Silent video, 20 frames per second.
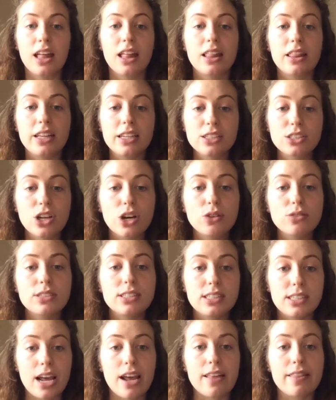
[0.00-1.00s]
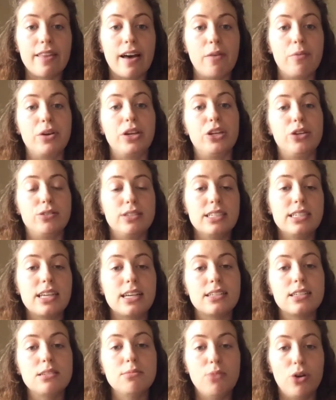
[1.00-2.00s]
These codes state that when using
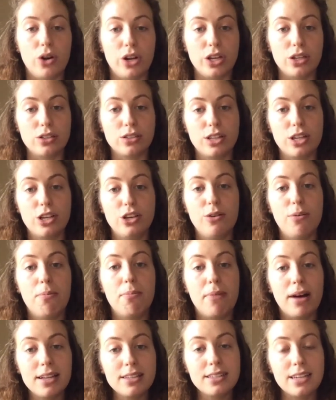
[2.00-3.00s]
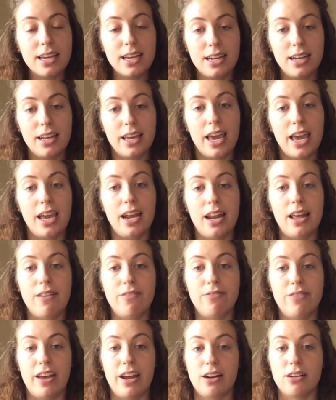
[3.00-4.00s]
testimonials, you must indicate if
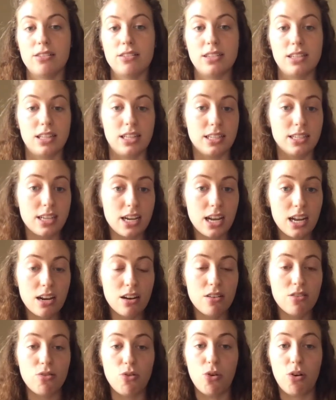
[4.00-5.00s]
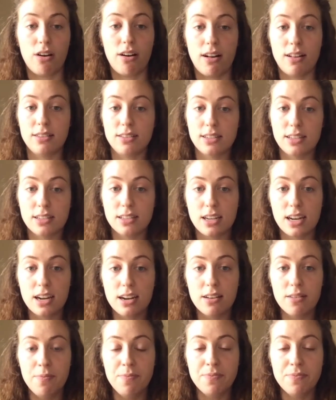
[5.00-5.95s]
they are solicited or unsolicited,